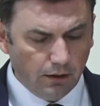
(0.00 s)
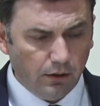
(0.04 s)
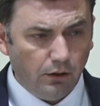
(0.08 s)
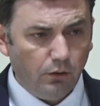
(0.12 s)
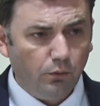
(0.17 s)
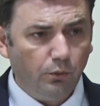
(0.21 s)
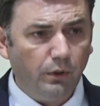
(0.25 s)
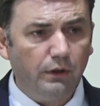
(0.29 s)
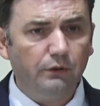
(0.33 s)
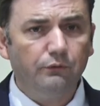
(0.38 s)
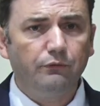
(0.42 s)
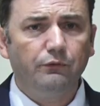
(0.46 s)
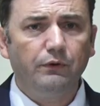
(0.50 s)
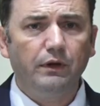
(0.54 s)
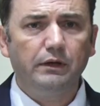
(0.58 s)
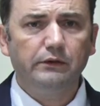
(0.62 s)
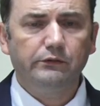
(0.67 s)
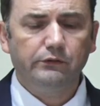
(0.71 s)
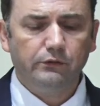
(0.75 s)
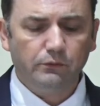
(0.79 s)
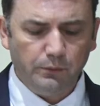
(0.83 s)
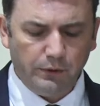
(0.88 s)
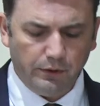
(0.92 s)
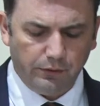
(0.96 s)
When
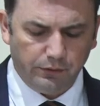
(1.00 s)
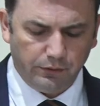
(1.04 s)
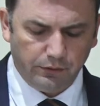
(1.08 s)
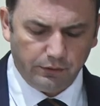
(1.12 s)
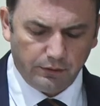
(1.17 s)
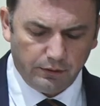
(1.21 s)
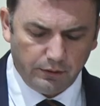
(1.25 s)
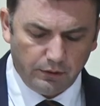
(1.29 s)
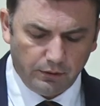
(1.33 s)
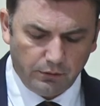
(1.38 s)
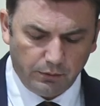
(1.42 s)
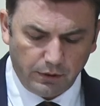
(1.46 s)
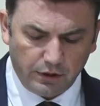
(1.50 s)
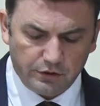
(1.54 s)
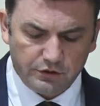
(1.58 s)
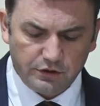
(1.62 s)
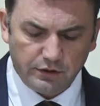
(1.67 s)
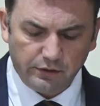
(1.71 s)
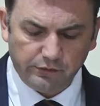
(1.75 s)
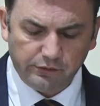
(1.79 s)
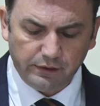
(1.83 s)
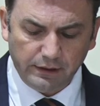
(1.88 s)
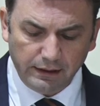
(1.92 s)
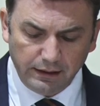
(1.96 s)
faced with
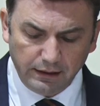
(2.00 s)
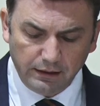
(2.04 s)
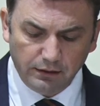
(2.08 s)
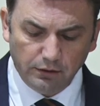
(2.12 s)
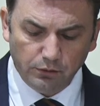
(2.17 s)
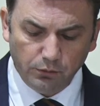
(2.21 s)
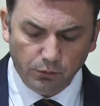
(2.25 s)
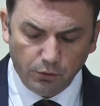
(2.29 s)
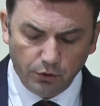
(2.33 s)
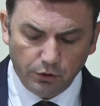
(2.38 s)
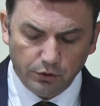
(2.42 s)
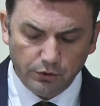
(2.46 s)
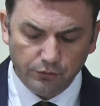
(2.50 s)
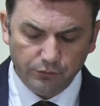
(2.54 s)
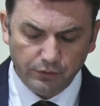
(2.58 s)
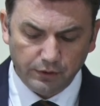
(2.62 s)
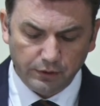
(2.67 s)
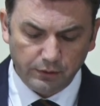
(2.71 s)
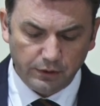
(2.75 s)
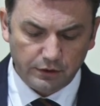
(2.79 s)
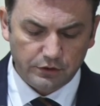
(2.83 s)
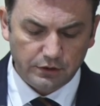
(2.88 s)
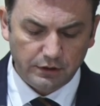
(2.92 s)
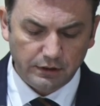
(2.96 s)
Russia's illegal war of
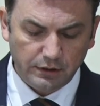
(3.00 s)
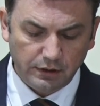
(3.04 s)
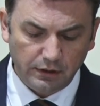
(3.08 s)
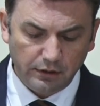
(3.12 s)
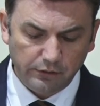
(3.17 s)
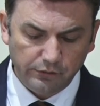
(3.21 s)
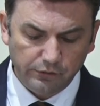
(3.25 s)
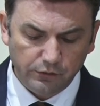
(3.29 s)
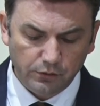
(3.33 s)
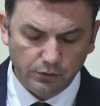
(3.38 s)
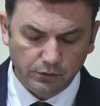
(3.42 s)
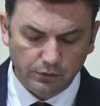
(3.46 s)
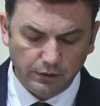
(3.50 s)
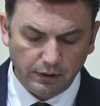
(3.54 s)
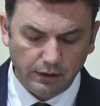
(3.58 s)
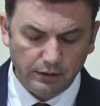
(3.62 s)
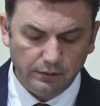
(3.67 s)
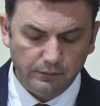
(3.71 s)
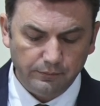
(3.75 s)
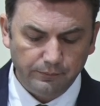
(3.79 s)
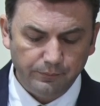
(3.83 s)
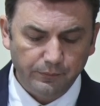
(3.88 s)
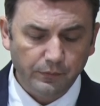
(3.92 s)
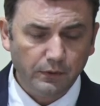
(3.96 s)
aggression against Ukraine,
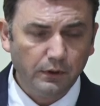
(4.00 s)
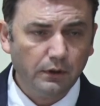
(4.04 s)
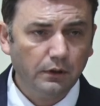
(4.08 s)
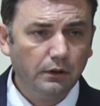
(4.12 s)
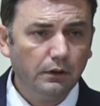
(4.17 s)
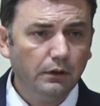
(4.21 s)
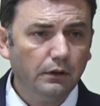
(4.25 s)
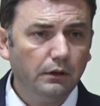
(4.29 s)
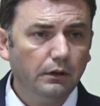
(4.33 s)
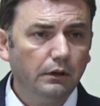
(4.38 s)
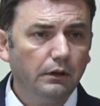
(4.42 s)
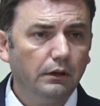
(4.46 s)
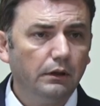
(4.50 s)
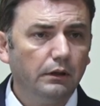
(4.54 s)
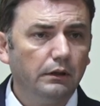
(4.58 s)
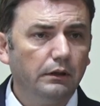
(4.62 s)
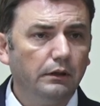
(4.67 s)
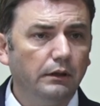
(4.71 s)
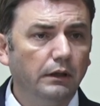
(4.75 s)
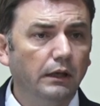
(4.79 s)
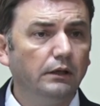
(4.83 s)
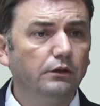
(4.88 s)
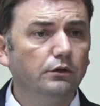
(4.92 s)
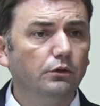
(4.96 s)

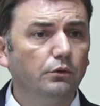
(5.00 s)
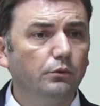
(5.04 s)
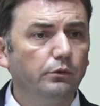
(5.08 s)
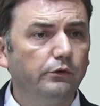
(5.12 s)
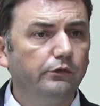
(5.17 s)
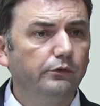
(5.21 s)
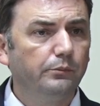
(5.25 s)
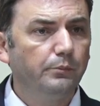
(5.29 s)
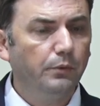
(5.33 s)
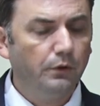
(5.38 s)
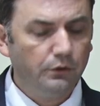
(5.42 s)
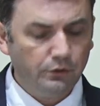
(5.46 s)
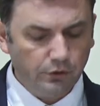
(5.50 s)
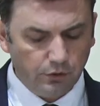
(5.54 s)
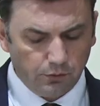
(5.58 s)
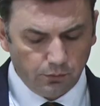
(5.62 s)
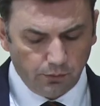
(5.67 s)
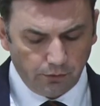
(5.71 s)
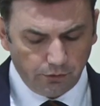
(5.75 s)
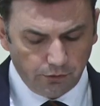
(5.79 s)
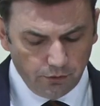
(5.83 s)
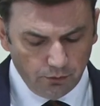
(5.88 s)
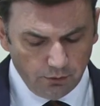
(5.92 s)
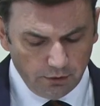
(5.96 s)
NATO responded
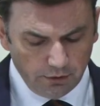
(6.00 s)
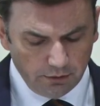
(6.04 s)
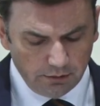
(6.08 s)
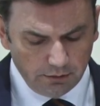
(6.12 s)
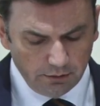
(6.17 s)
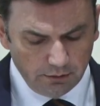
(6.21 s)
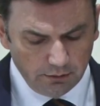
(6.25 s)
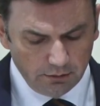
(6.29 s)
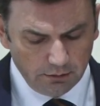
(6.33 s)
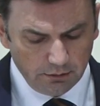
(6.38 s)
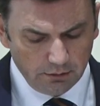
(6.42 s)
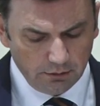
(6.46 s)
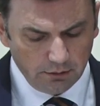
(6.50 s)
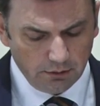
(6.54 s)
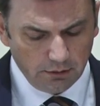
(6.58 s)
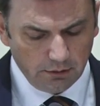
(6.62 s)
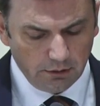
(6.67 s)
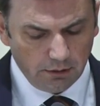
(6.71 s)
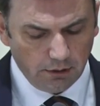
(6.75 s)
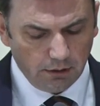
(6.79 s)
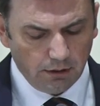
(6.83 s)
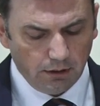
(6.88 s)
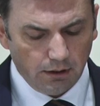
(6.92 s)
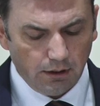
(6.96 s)
with unity
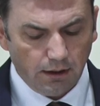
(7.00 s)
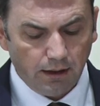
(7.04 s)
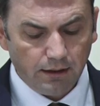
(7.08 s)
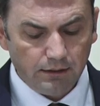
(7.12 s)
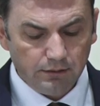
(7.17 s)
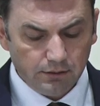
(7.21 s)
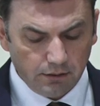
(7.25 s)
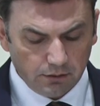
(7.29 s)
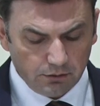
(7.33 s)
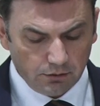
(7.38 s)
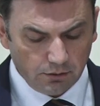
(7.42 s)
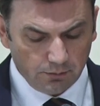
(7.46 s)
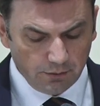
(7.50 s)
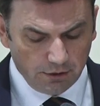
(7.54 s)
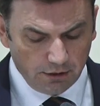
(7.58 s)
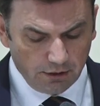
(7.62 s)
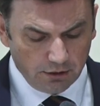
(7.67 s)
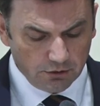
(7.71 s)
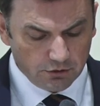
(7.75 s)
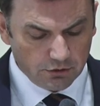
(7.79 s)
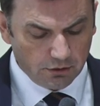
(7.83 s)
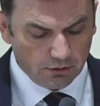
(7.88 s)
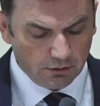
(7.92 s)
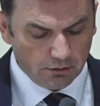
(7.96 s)
and
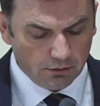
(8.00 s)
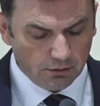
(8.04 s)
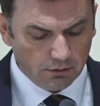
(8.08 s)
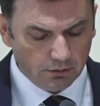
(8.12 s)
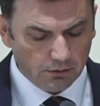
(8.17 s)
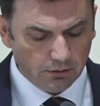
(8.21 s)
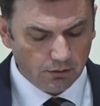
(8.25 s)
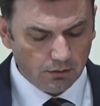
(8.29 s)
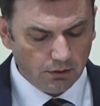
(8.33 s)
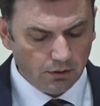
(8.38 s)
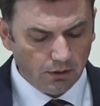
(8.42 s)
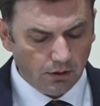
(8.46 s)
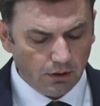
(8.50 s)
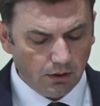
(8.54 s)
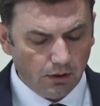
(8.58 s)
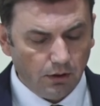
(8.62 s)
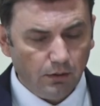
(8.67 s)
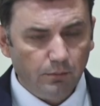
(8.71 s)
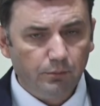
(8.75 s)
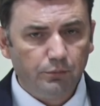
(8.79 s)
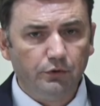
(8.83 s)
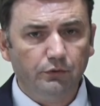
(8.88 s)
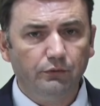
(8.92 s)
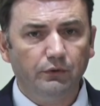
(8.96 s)
determination,
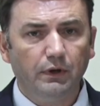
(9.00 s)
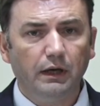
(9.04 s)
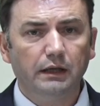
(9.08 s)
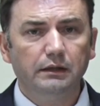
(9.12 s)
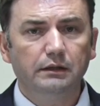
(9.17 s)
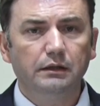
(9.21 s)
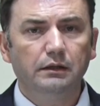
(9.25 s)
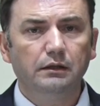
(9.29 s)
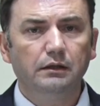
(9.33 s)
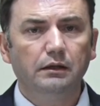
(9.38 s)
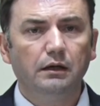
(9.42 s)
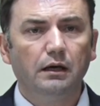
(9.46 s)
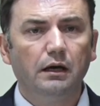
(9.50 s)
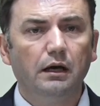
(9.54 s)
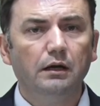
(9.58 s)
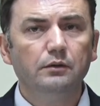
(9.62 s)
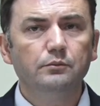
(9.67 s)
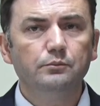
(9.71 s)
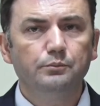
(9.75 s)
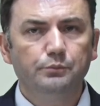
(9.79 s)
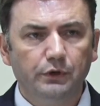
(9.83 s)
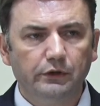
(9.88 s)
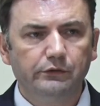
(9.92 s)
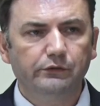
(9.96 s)
providing
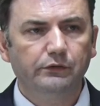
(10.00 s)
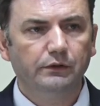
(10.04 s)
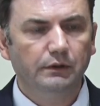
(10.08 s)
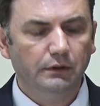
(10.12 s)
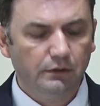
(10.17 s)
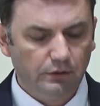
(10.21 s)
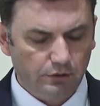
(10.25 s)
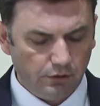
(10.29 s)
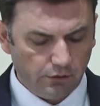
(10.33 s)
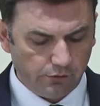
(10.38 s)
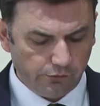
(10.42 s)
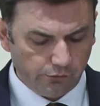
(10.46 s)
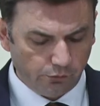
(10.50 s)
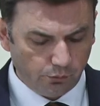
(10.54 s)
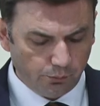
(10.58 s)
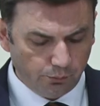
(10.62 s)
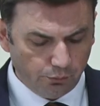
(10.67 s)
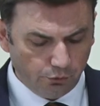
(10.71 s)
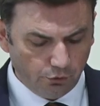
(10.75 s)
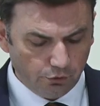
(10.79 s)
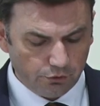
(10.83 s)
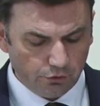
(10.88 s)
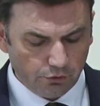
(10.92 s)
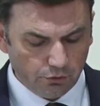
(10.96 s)
unprecedented
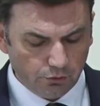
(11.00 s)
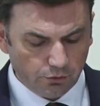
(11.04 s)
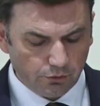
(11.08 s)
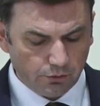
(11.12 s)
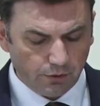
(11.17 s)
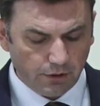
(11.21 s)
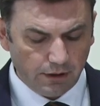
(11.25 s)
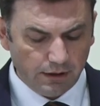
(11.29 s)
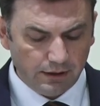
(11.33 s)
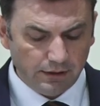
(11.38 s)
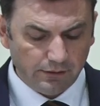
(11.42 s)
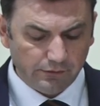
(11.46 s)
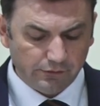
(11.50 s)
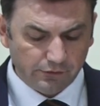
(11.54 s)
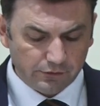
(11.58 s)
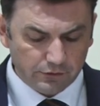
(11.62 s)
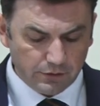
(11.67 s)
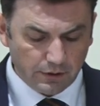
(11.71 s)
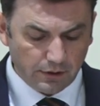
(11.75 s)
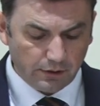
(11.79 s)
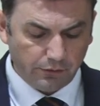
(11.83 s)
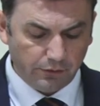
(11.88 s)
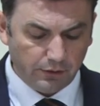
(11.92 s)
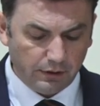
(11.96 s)
support to Ukraine and
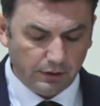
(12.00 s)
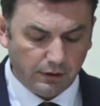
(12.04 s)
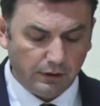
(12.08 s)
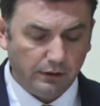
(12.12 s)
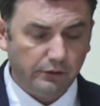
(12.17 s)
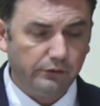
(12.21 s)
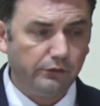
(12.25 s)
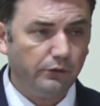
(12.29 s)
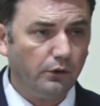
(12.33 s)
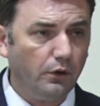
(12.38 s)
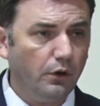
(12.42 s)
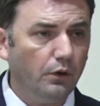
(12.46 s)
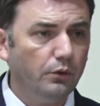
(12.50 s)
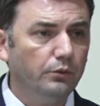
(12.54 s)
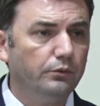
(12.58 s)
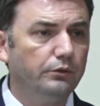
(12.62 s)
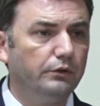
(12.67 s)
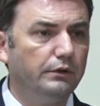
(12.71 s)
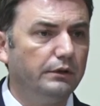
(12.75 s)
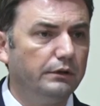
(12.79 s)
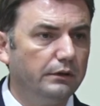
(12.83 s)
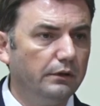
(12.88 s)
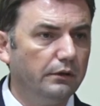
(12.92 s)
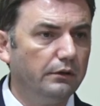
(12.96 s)
strengthening its own
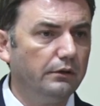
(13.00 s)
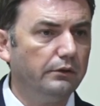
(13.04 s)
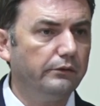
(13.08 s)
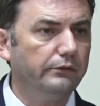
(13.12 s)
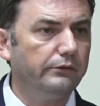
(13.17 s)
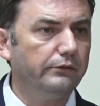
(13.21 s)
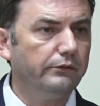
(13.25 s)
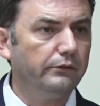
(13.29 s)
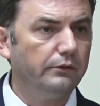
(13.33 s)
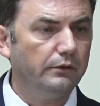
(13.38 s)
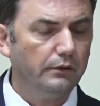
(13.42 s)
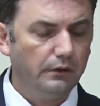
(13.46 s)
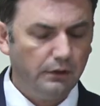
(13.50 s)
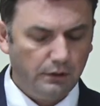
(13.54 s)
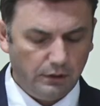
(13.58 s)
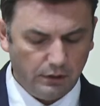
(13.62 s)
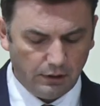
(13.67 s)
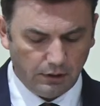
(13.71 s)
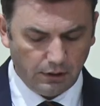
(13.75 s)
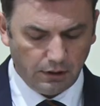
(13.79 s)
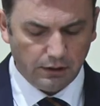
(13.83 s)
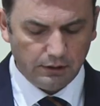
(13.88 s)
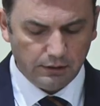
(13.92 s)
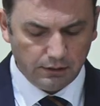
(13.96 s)
deterrence
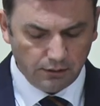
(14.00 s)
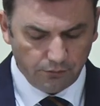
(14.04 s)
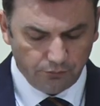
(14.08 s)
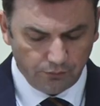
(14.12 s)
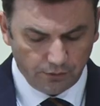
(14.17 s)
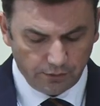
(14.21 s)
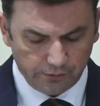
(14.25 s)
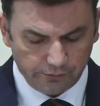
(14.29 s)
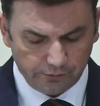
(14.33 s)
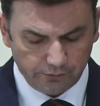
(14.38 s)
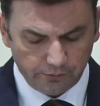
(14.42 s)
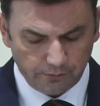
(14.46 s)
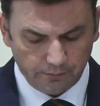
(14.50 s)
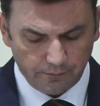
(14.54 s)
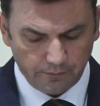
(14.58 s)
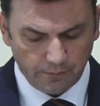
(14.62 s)
and defense.